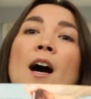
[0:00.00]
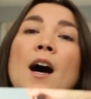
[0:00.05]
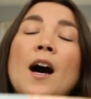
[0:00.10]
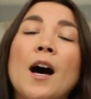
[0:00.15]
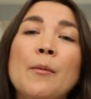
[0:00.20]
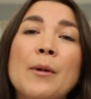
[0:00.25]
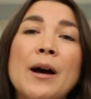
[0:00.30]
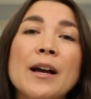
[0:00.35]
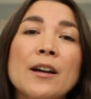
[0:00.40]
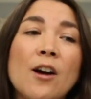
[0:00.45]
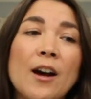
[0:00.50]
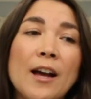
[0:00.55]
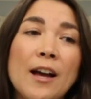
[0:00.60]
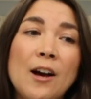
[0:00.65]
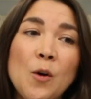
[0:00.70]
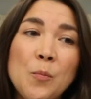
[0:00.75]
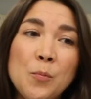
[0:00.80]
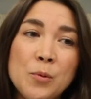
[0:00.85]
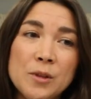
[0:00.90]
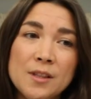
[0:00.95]
I got
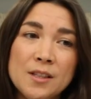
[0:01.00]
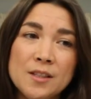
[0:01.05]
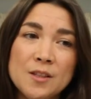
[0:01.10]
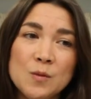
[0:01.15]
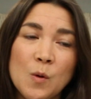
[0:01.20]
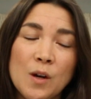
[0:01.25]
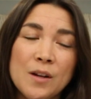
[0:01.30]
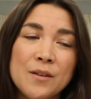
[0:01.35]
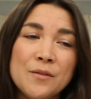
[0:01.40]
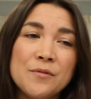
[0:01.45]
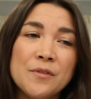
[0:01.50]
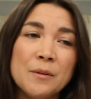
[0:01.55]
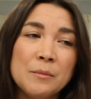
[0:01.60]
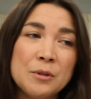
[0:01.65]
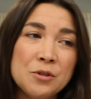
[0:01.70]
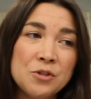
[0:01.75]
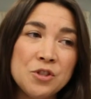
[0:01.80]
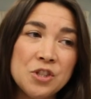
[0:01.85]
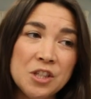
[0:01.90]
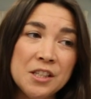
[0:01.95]
help with this one from
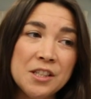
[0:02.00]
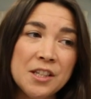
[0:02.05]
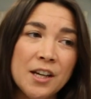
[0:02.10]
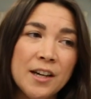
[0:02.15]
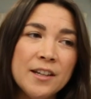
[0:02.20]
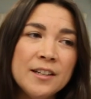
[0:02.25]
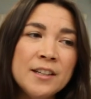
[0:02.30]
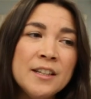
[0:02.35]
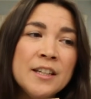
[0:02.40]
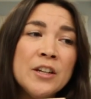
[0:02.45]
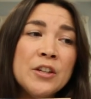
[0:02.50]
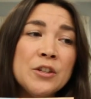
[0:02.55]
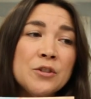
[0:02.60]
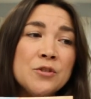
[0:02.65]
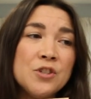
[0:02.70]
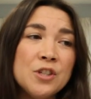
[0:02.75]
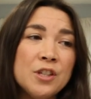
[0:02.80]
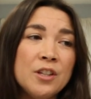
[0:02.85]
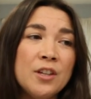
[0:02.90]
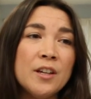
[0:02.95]
Eugenia.
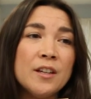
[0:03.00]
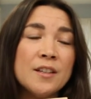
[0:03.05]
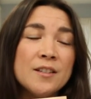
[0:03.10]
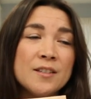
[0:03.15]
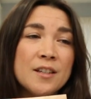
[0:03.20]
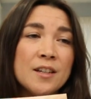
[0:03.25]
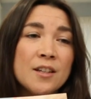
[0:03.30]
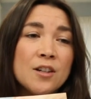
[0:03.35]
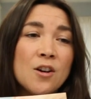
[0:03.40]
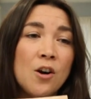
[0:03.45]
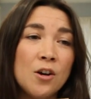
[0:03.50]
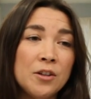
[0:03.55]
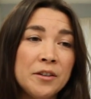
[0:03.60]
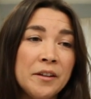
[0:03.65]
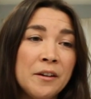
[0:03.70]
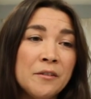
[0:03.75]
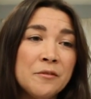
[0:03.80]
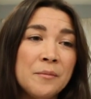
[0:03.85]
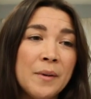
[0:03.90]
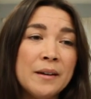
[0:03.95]
Eugenia is a
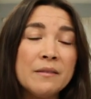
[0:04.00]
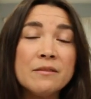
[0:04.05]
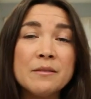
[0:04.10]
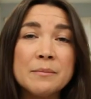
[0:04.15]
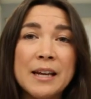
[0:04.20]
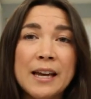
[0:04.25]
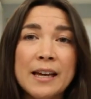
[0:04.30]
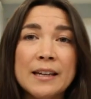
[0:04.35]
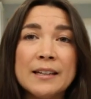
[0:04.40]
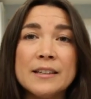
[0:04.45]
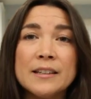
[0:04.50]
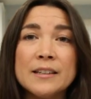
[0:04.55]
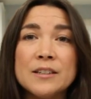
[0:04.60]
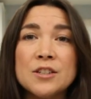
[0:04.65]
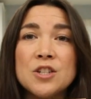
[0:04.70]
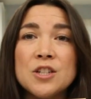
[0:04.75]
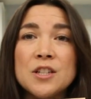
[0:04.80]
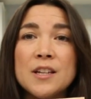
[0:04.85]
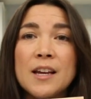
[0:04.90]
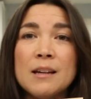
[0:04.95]
colleague of mine from Canada,
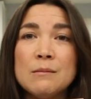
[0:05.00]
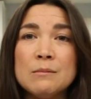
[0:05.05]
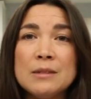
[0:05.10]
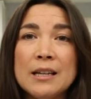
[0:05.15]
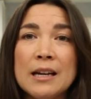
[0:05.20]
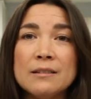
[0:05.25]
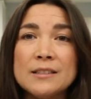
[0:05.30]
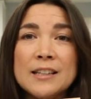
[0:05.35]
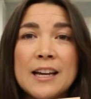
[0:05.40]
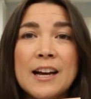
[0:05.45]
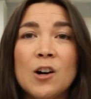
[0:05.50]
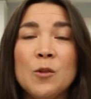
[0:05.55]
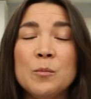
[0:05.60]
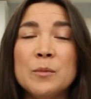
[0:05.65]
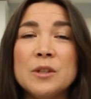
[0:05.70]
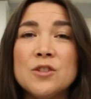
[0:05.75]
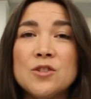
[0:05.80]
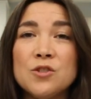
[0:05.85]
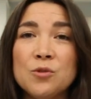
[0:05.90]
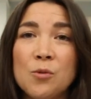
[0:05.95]
and she came down to help
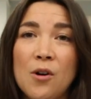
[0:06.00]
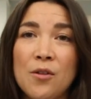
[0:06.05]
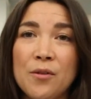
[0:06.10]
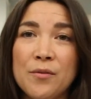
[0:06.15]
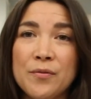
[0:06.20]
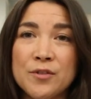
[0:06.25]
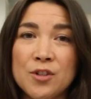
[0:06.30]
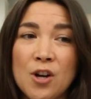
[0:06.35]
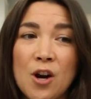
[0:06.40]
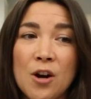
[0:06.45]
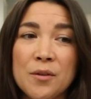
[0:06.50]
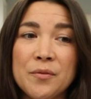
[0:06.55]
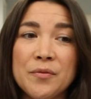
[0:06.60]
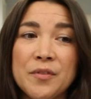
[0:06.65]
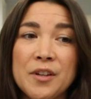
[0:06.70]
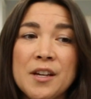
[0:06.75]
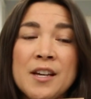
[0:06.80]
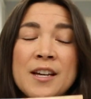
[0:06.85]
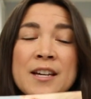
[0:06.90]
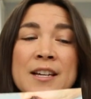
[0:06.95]
me do all the
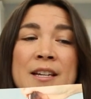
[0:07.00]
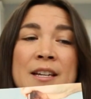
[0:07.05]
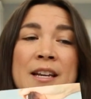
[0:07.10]
photography.